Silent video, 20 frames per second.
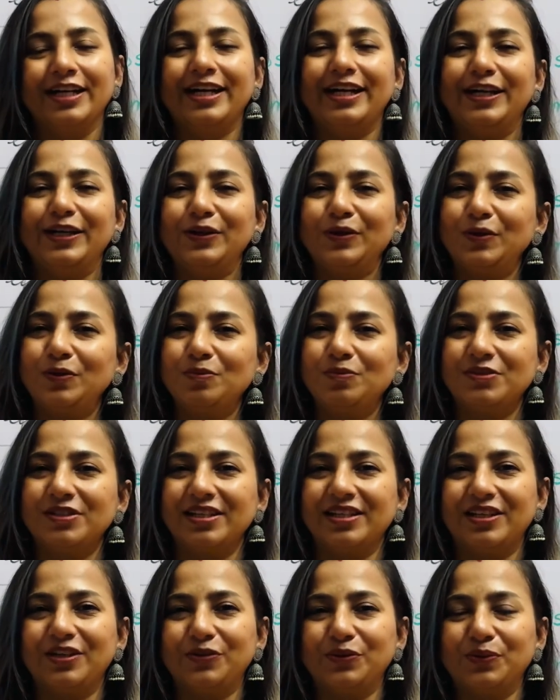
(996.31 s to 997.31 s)
I hope
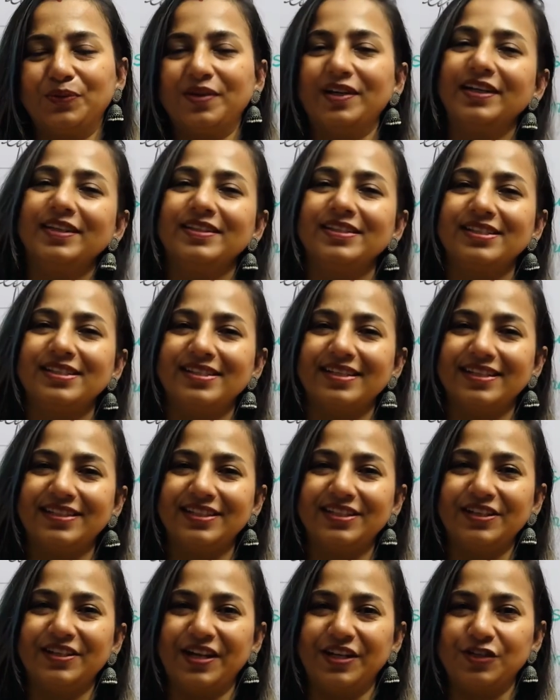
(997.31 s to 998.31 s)
till now you are
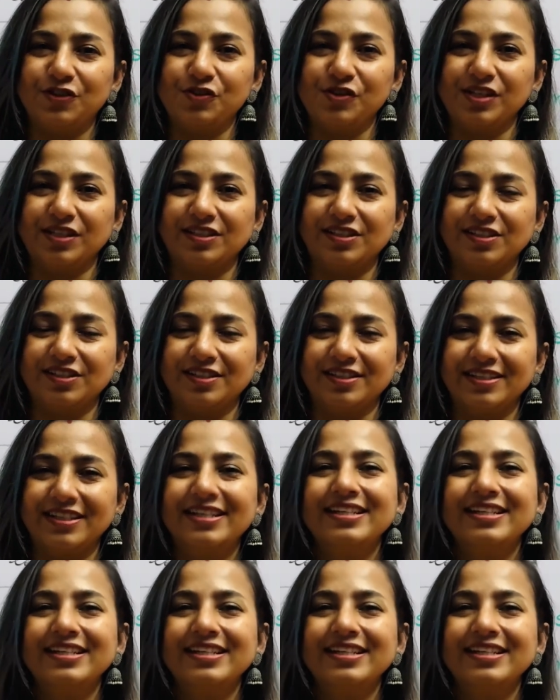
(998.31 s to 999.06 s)
understanding light reaction.